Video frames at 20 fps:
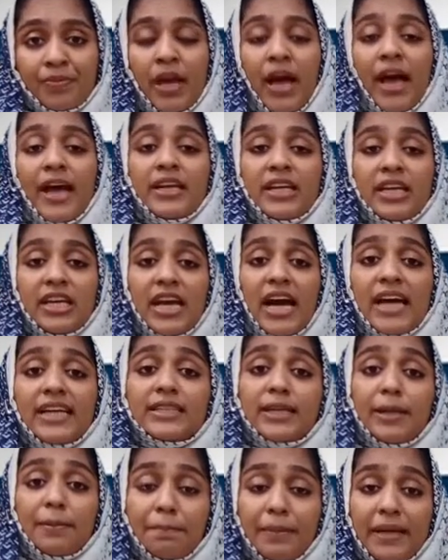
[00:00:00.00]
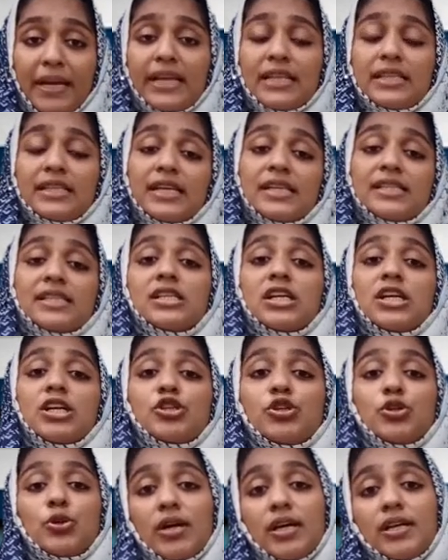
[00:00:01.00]
and he had complained this
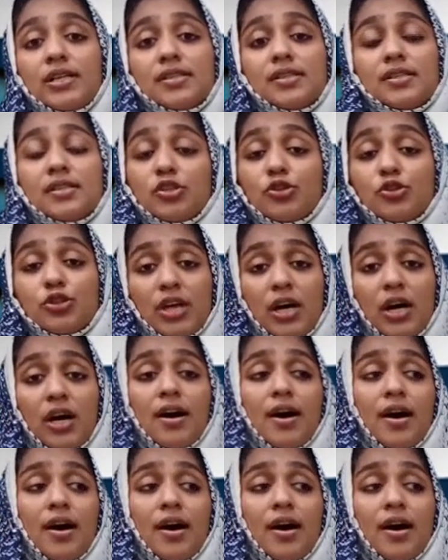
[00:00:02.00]
to the